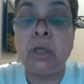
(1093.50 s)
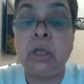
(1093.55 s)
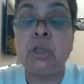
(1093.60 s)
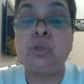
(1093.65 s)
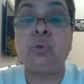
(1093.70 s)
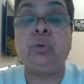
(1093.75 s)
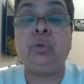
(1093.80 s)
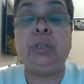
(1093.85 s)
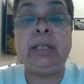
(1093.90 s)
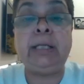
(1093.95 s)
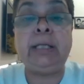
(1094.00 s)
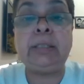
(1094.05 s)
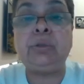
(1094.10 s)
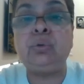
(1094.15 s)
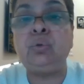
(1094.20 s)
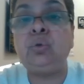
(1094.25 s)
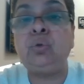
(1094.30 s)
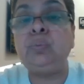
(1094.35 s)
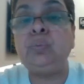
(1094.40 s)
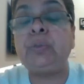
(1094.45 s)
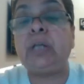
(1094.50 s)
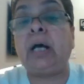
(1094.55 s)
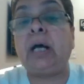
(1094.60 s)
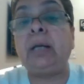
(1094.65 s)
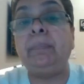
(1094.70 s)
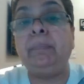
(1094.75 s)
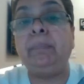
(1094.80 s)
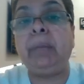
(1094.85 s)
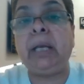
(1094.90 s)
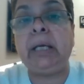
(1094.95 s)
So these rooms
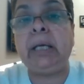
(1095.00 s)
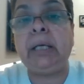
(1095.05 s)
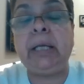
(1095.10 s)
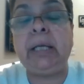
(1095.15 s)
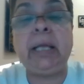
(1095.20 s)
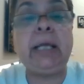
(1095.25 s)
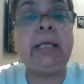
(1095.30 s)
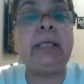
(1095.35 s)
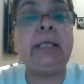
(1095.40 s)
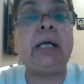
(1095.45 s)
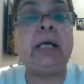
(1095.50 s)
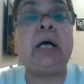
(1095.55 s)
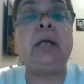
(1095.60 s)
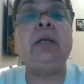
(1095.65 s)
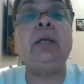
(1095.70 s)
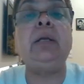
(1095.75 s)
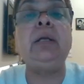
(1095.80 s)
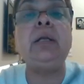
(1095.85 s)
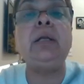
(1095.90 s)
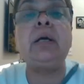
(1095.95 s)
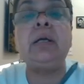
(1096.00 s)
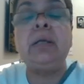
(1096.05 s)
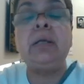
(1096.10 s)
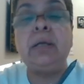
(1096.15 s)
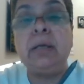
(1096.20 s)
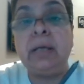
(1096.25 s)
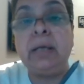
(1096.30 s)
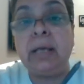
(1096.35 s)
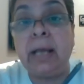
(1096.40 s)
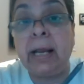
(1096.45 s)
are maintained under
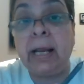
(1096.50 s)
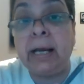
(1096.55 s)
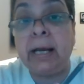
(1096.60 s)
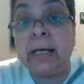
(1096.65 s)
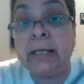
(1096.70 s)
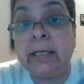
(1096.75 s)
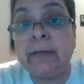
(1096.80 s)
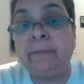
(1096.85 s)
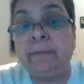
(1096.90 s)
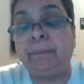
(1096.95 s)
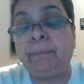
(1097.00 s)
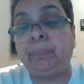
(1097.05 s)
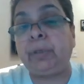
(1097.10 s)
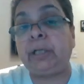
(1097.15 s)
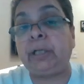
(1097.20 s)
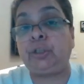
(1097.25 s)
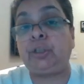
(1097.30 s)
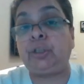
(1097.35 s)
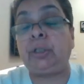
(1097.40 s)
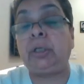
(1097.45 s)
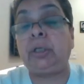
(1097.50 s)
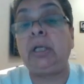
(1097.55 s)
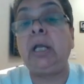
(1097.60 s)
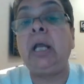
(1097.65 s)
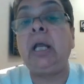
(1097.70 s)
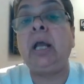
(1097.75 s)
negative pressure,